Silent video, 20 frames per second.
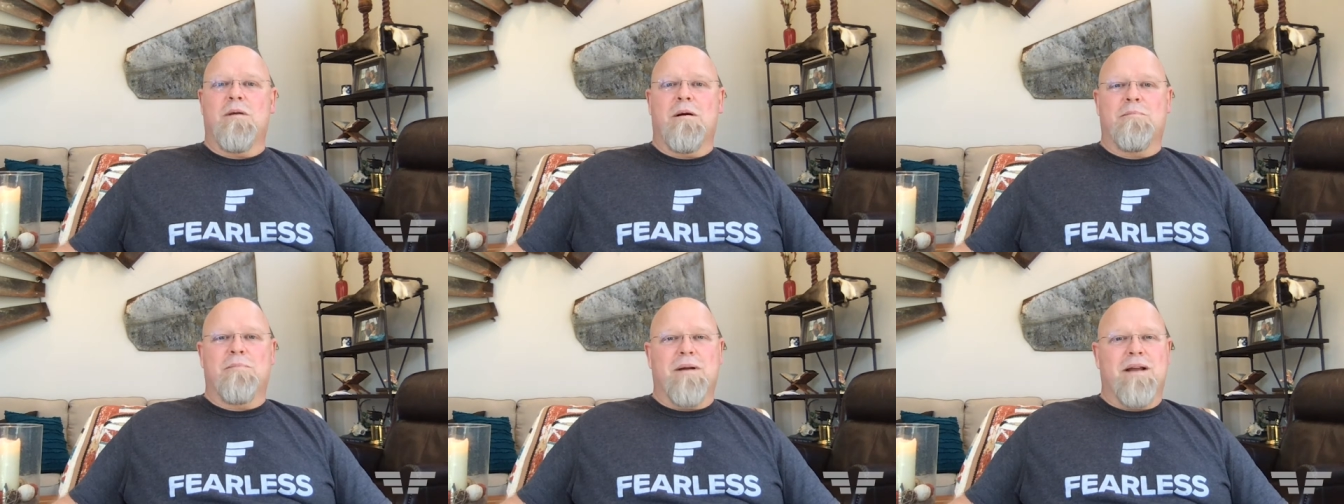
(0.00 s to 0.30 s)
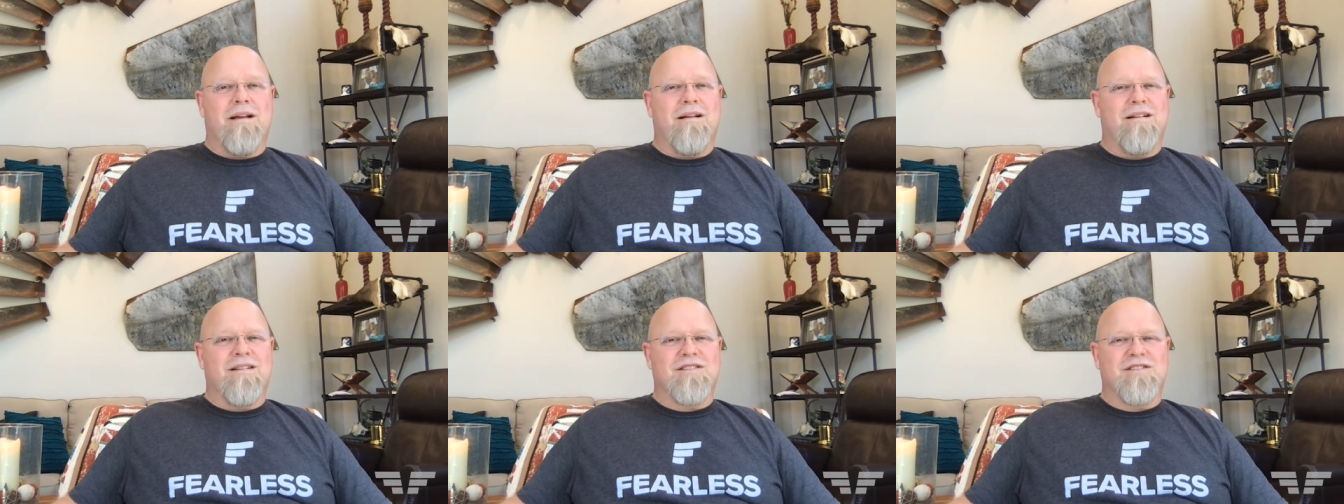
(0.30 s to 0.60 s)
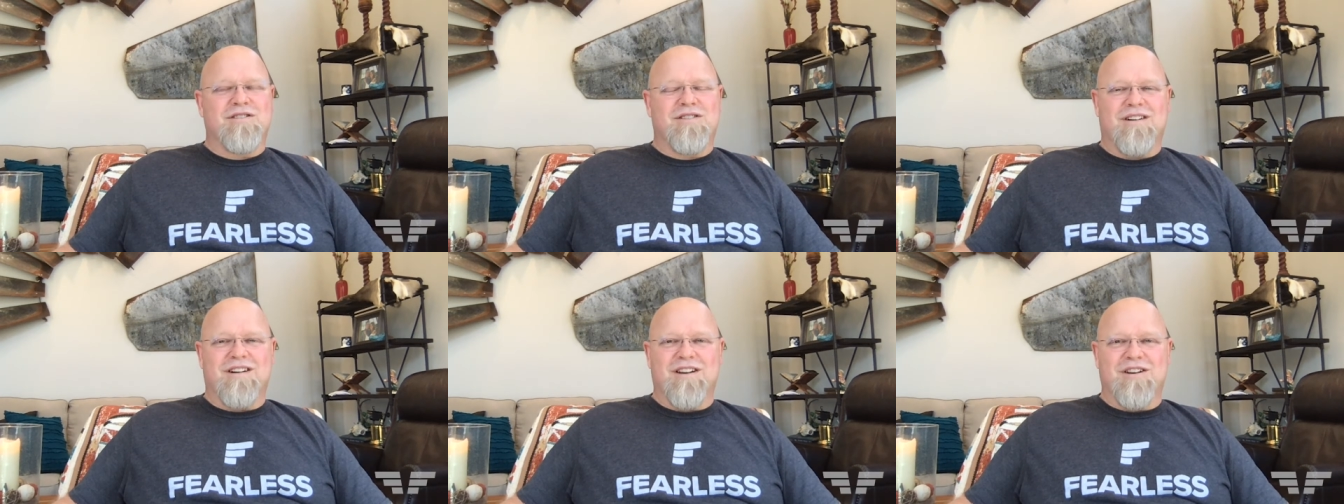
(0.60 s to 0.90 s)
parents
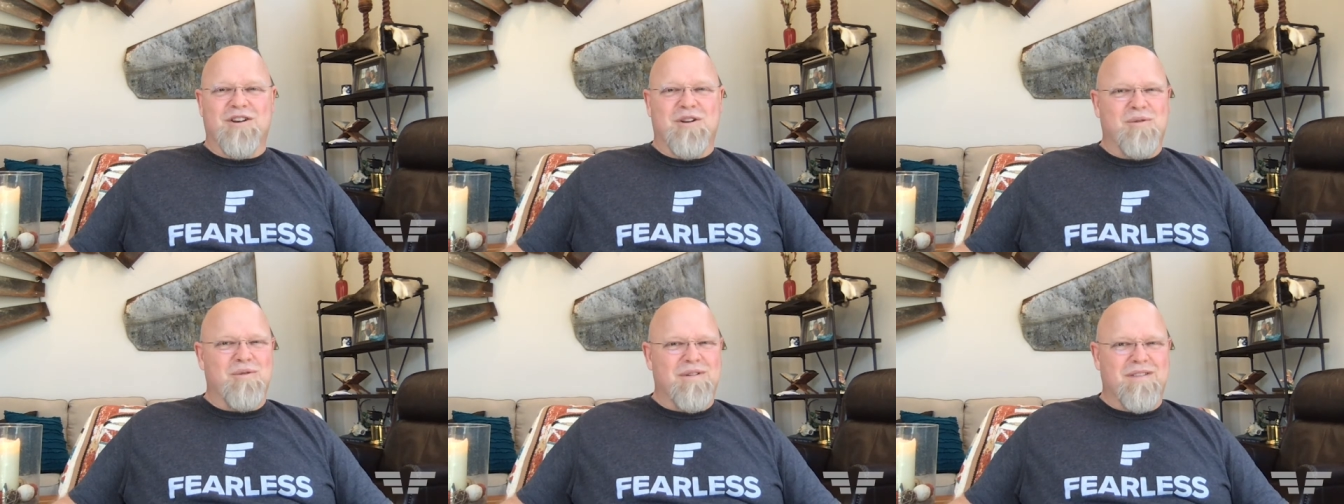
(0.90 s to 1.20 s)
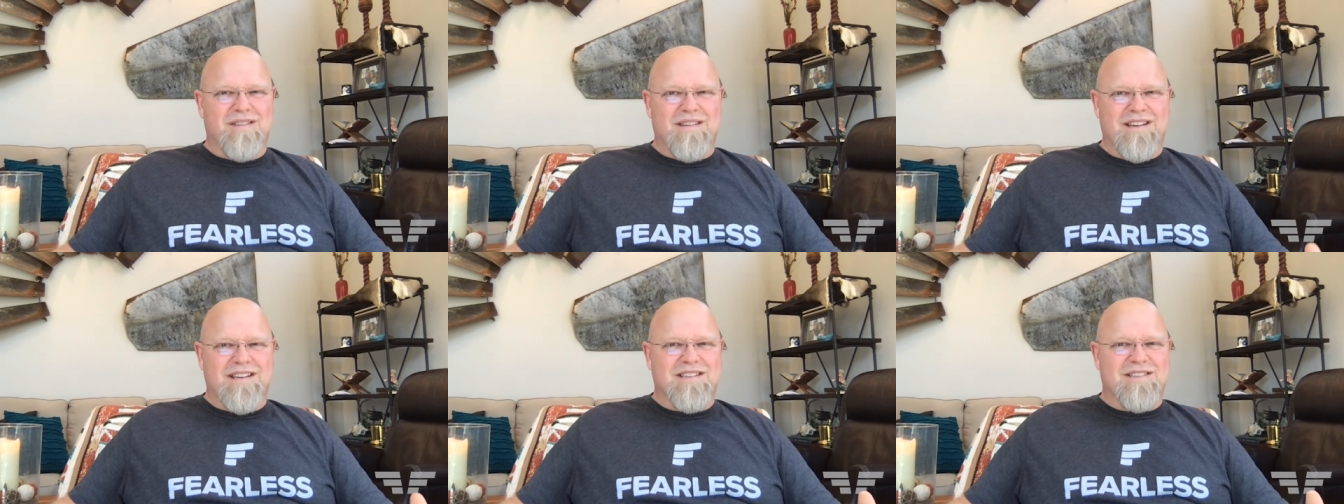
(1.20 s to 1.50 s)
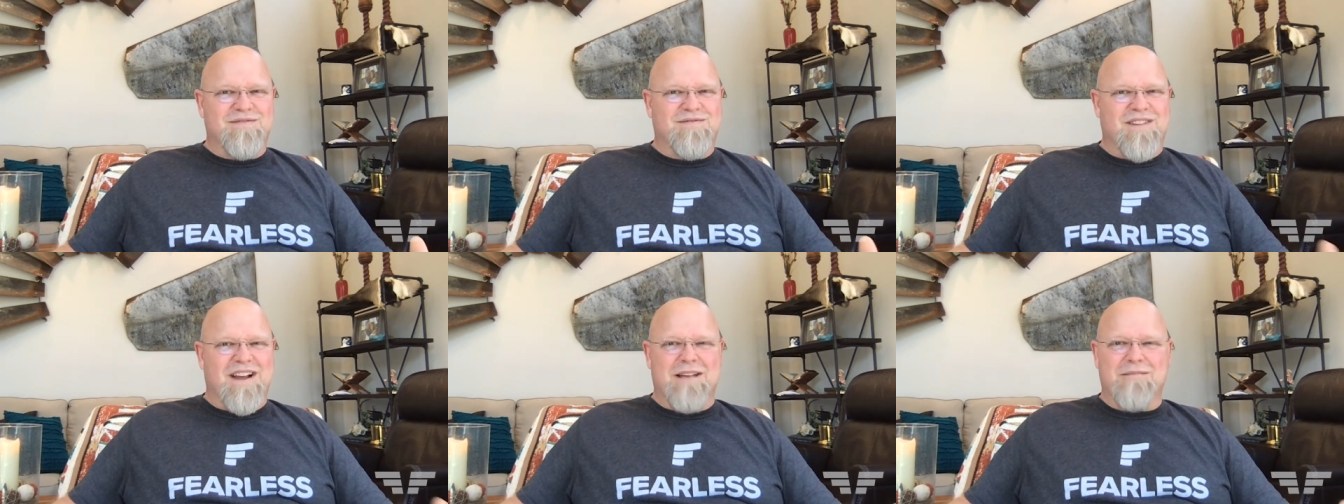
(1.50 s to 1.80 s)
started doing these
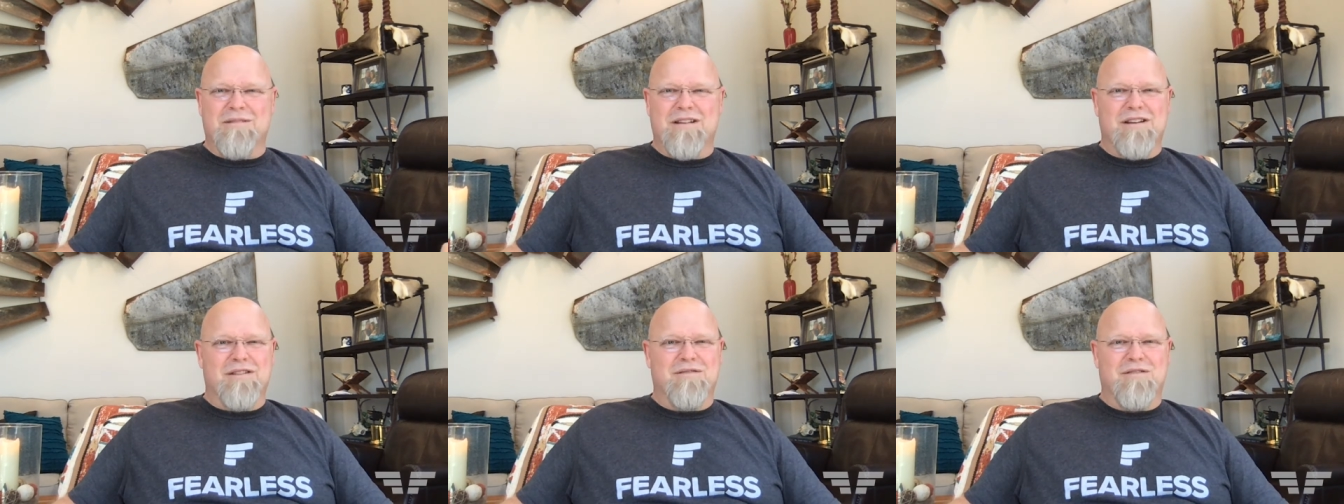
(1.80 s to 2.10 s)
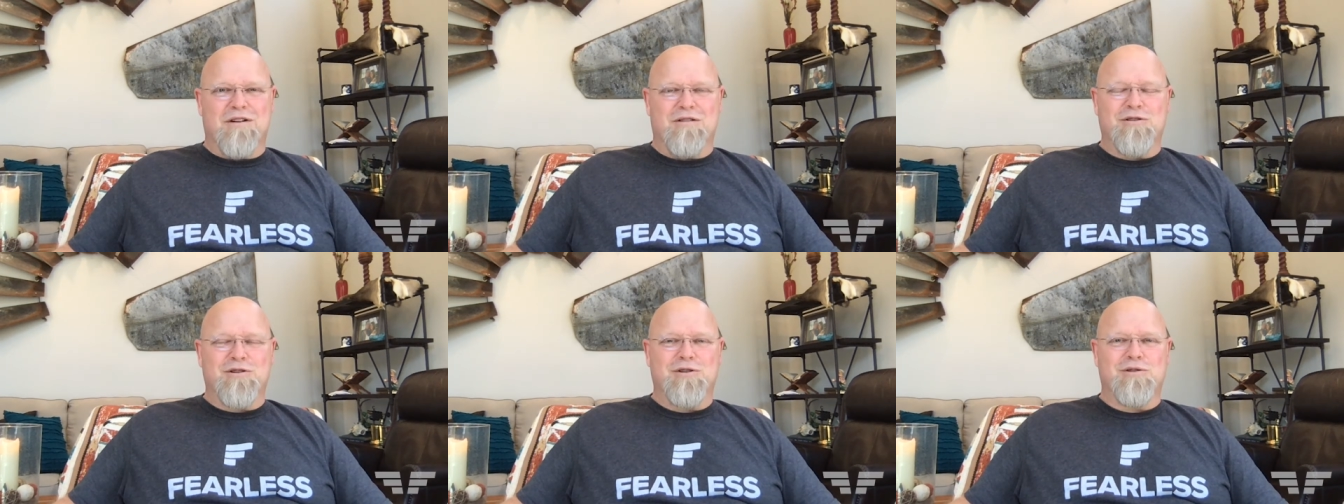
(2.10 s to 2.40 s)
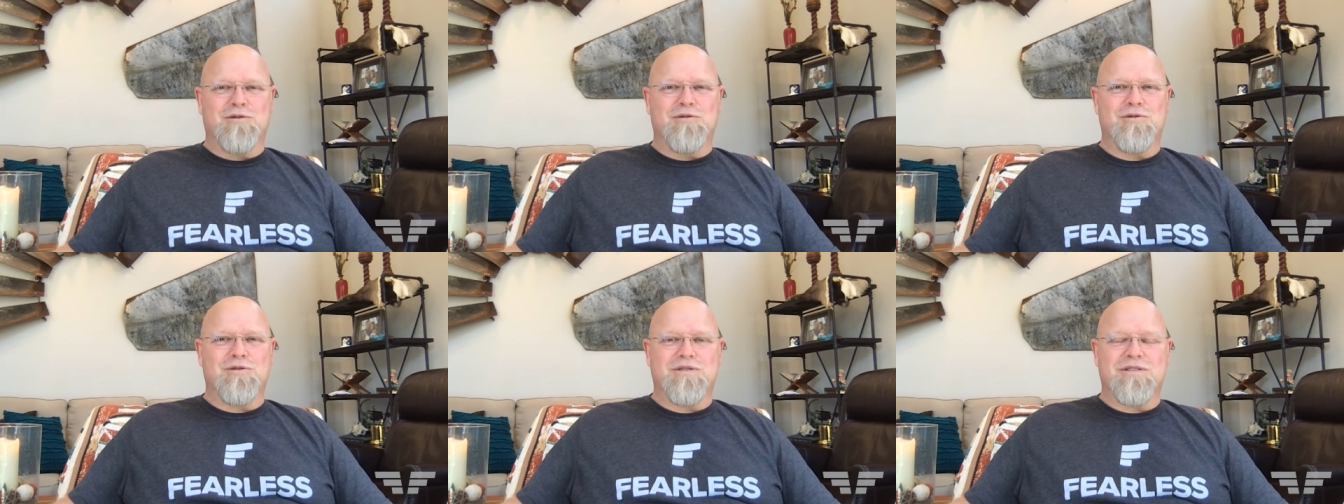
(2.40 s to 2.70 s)
family
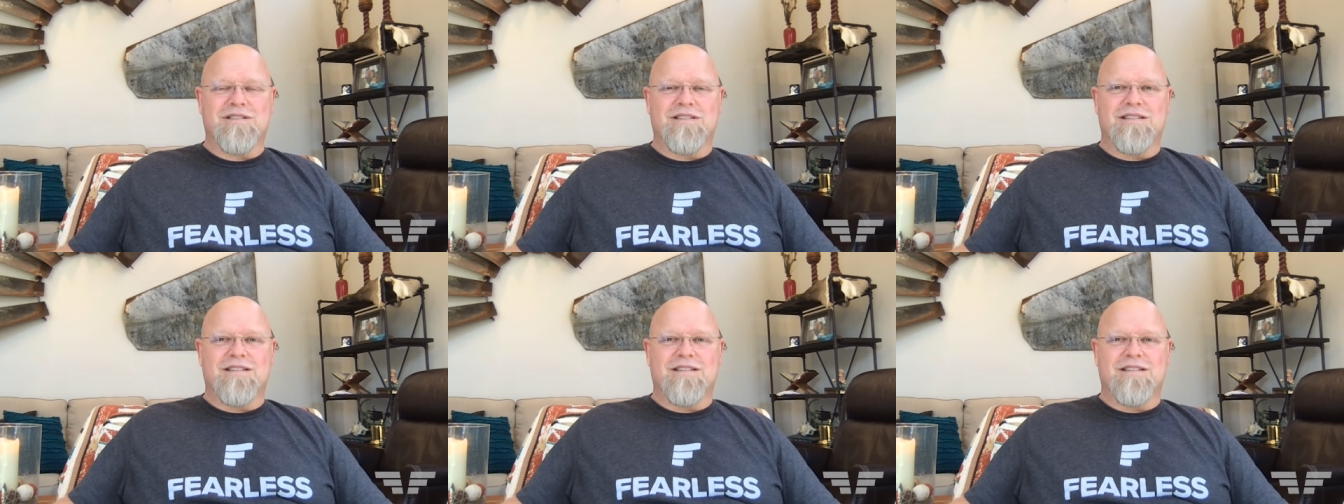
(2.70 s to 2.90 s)
devotionals.